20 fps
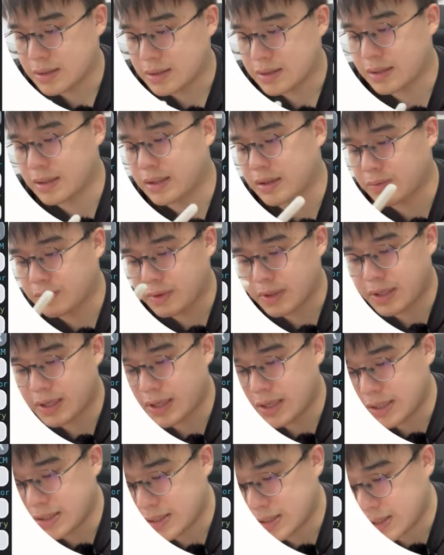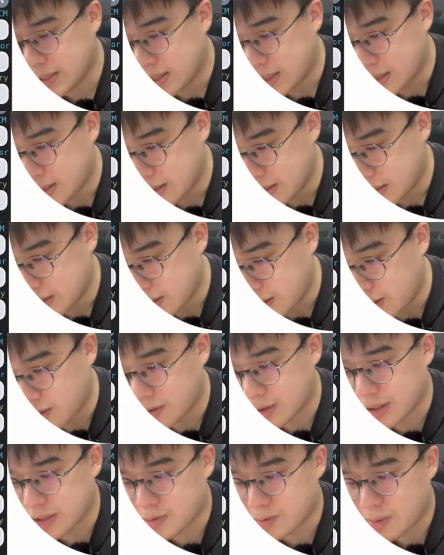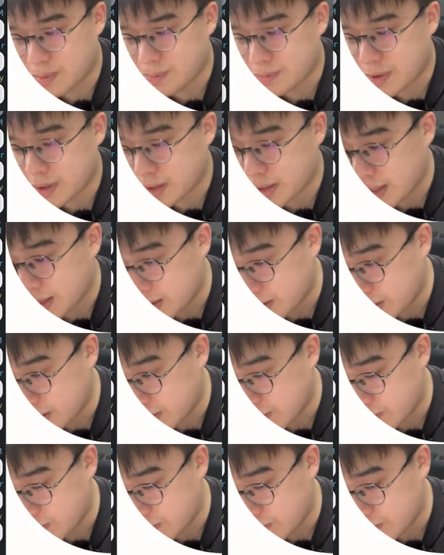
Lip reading: In our case here, oh, there's one thing that I did